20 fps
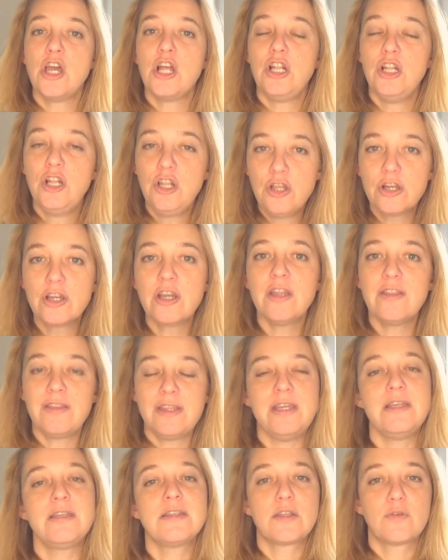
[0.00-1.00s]
look at
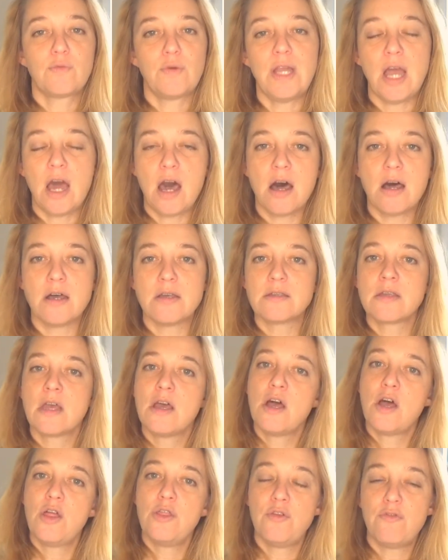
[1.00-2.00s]
these 3 R's,
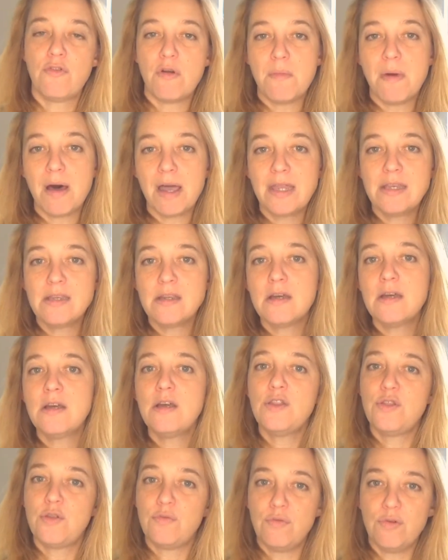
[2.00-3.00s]
the reminder,
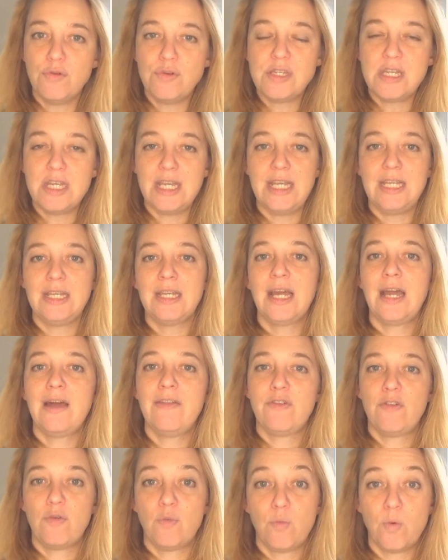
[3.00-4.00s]
the routine, and
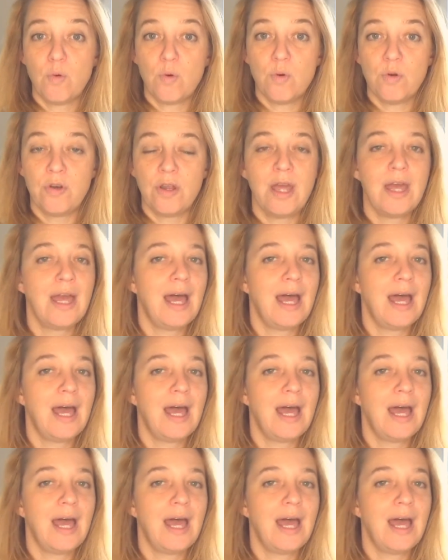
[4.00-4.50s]
the reward.